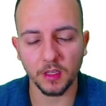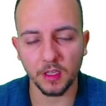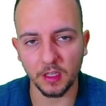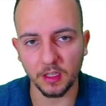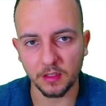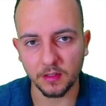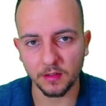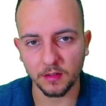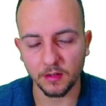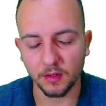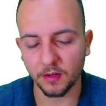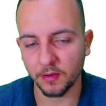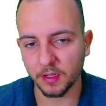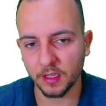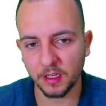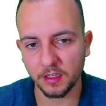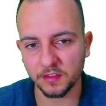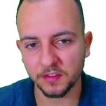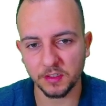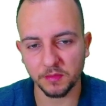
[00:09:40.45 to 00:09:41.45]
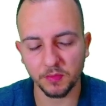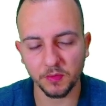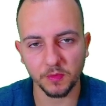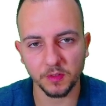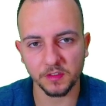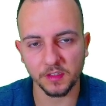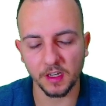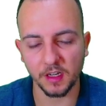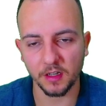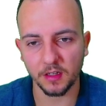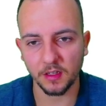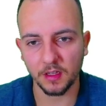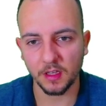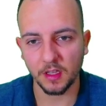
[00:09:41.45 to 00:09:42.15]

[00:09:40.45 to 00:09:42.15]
E. Okay, simple as that.